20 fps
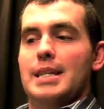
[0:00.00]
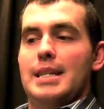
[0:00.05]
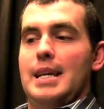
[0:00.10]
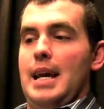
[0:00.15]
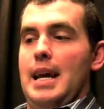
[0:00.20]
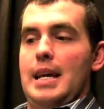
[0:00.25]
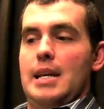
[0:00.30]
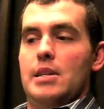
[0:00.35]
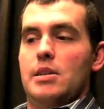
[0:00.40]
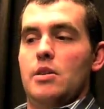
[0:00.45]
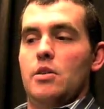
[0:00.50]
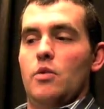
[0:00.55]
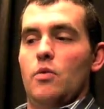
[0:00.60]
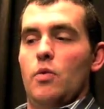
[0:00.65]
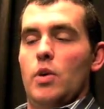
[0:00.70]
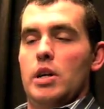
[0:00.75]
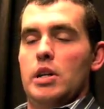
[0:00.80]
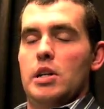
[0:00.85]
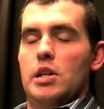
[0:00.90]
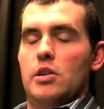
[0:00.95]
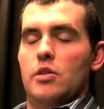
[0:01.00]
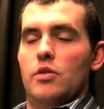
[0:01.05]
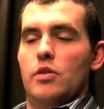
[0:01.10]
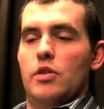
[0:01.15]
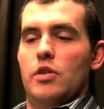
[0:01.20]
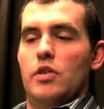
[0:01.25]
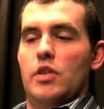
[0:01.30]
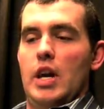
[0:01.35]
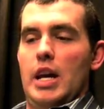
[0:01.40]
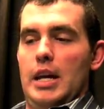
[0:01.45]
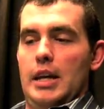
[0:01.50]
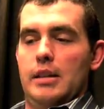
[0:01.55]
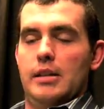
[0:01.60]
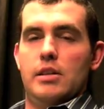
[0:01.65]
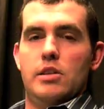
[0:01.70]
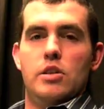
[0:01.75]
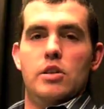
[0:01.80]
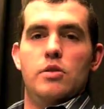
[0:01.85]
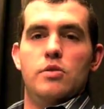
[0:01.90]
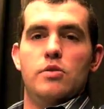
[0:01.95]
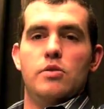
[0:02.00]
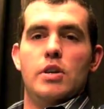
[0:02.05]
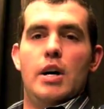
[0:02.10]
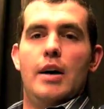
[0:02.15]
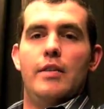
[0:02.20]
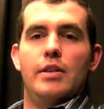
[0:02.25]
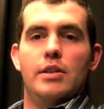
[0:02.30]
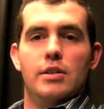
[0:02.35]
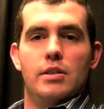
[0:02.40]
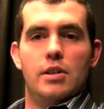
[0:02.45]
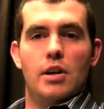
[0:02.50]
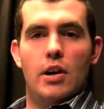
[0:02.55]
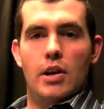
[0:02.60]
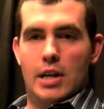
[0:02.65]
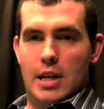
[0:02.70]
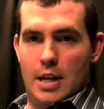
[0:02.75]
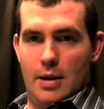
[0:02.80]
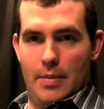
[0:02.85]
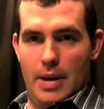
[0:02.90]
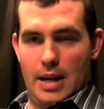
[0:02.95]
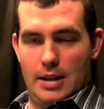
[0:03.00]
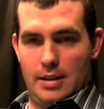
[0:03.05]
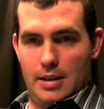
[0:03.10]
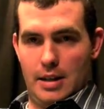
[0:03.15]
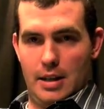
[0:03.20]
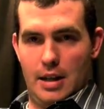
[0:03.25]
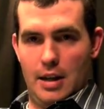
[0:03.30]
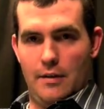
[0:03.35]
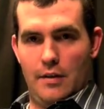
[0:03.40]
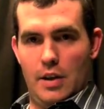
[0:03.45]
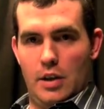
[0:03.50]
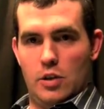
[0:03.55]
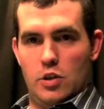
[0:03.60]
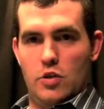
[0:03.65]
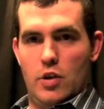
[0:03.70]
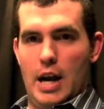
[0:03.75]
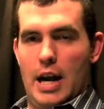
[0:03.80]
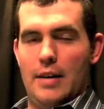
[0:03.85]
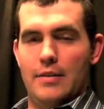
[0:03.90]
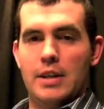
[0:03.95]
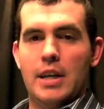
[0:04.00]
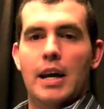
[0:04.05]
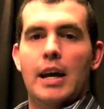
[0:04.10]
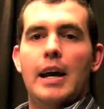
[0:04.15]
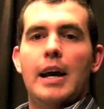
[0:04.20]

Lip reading: Tate, what do you think? This user's obviously talking about the NFL draft.